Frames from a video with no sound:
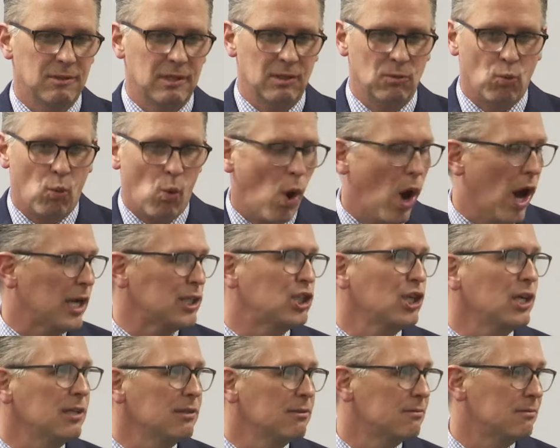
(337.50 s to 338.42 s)
and
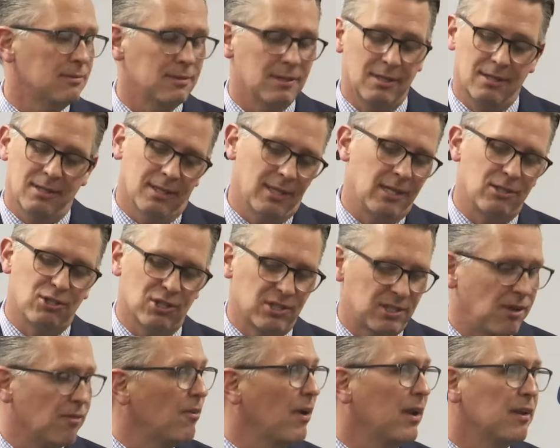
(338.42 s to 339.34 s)
wash it and then
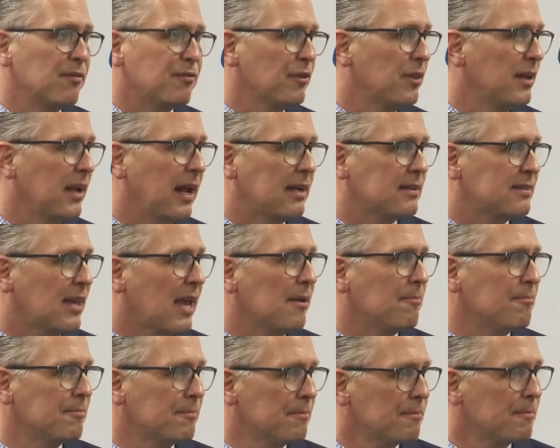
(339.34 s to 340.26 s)
just get ready for the next
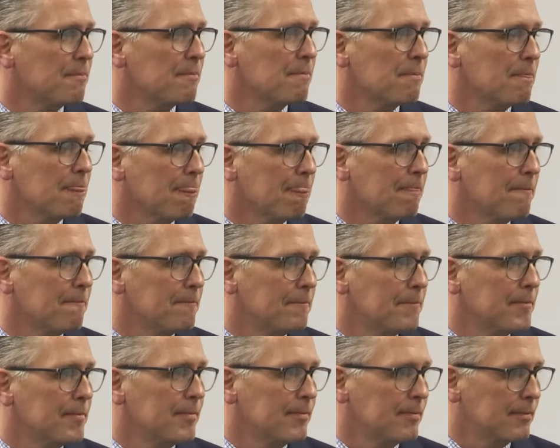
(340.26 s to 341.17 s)
game. So
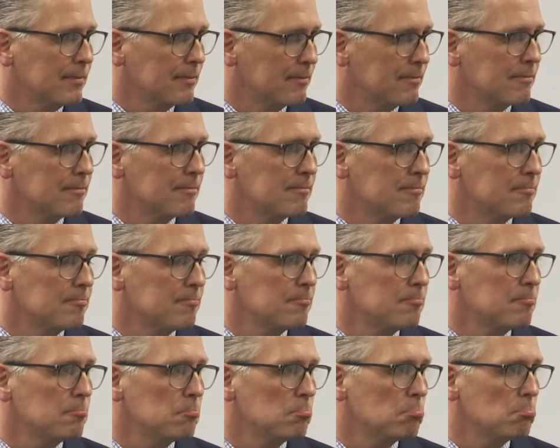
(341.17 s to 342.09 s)
kind of building off what you
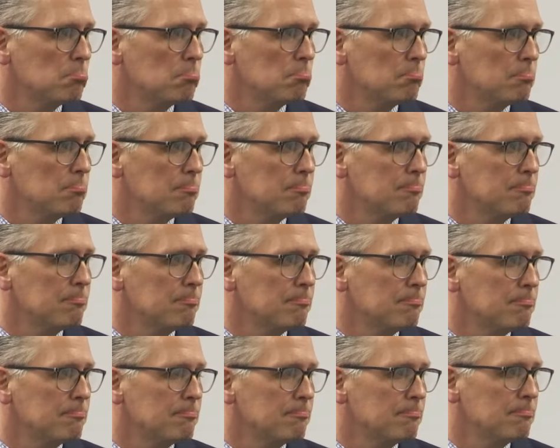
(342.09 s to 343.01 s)
just said, did tonight
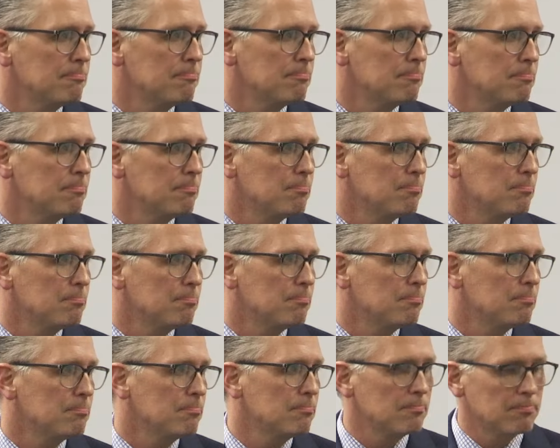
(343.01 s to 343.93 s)
kind of have that
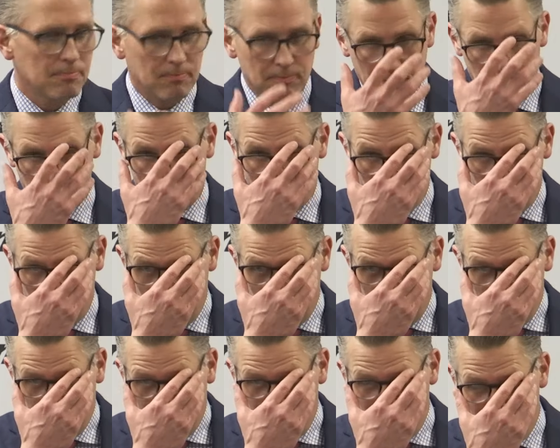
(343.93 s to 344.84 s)
playoff feel to it?
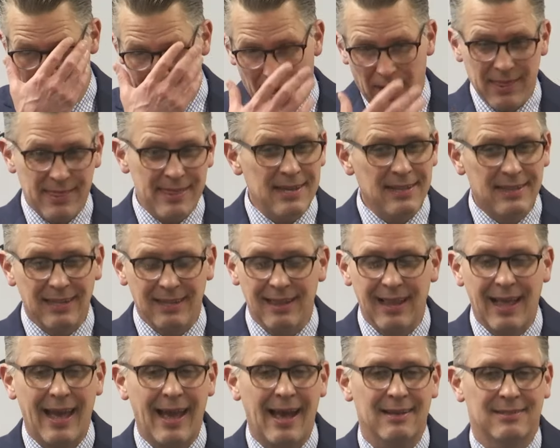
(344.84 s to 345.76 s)
Yeah, but I think the
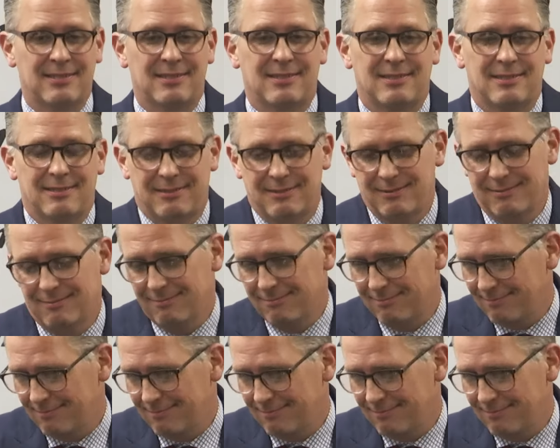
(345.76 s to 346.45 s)
last,